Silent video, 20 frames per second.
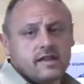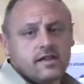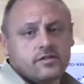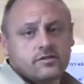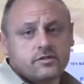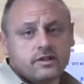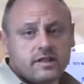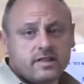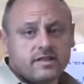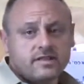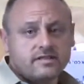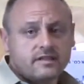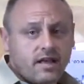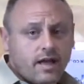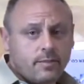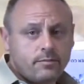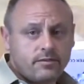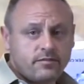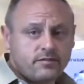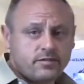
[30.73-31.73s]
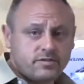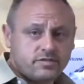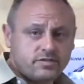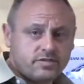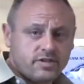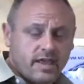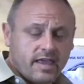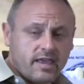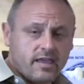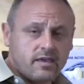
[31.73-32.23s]
either in the top of your
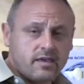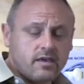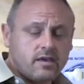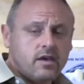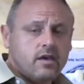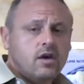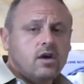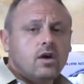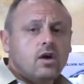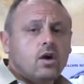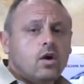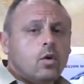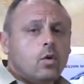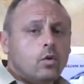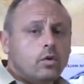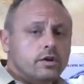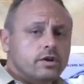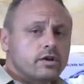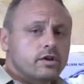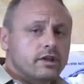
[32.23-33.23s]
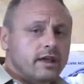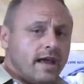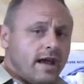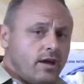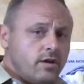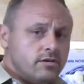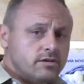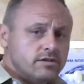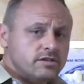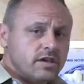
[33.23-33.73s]
sink or your
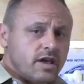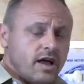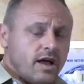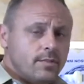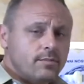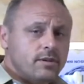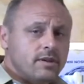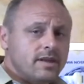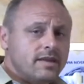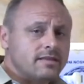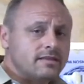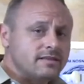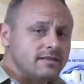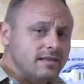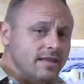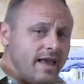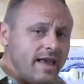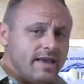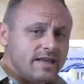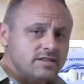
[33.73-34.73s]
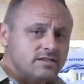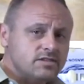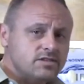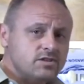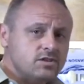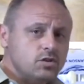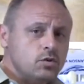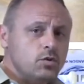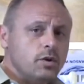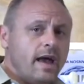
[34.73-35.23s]
countertop
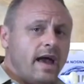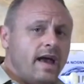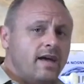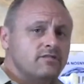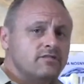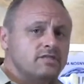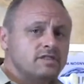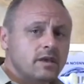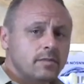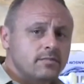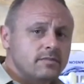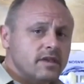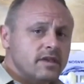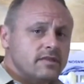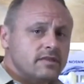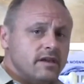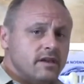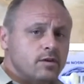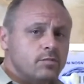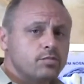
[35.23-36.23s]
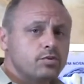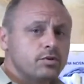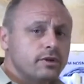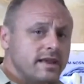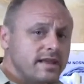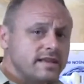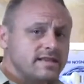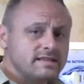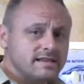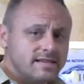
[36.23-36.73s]
unless you have something there
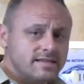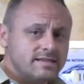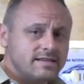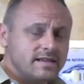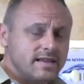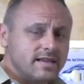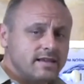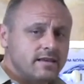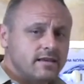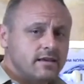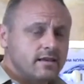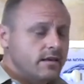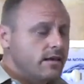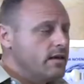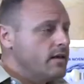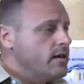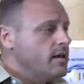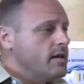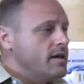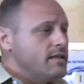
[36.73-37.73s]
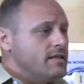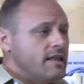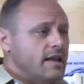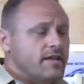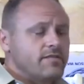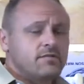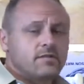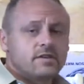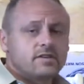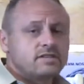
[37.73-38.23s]
pre-existing,
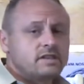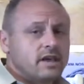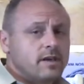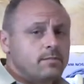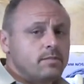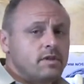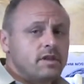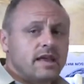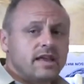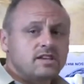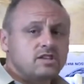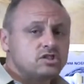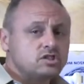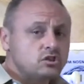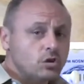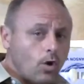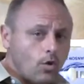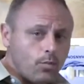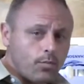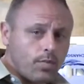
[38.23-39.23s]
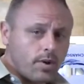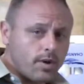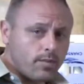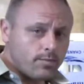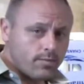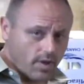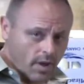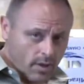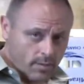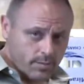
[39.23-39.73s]
like for example a soap
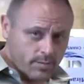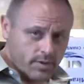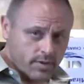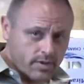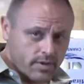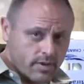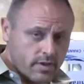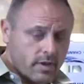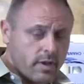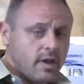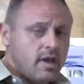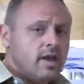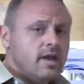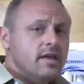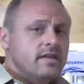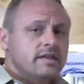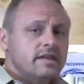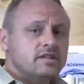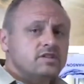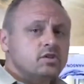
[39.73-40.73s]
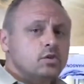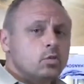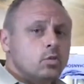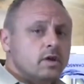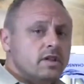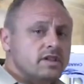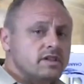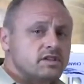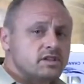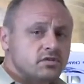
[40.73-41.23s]
pump that you're
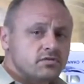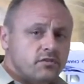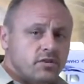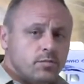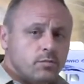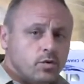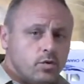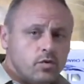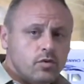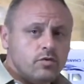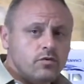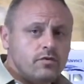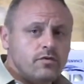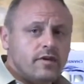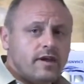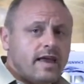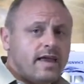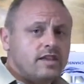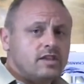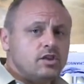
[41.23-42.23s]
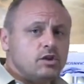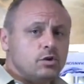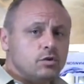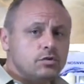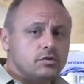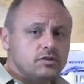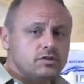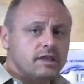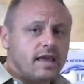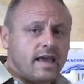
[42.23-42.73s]
willing to remove and
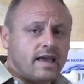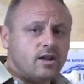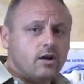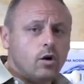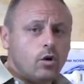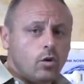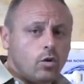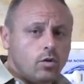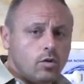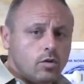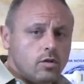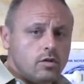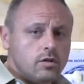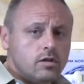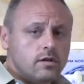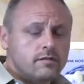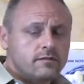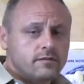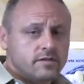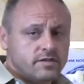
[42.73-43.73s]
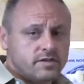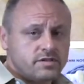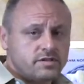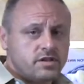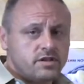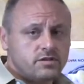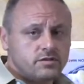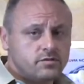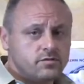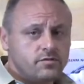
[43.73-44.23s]
use that hole for the
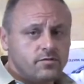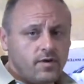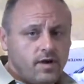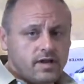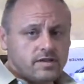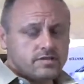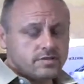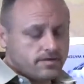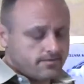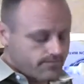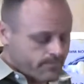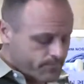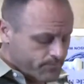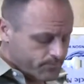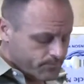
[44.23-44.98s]
G2 faucet.